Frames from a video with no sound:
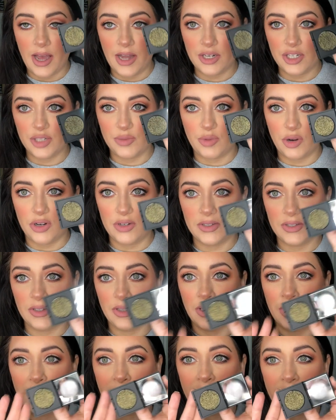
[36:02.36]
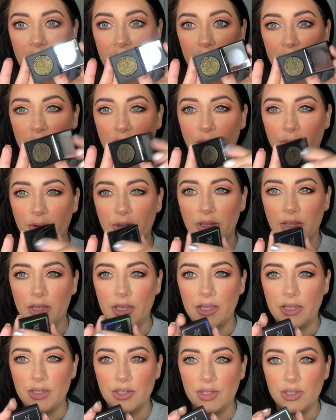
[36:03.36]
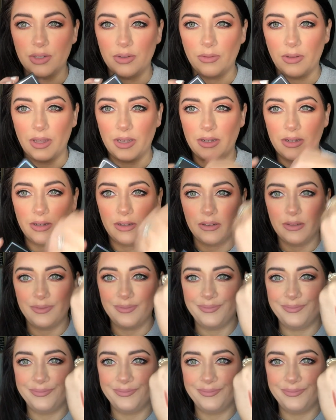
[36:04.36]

I just personally am not really into like a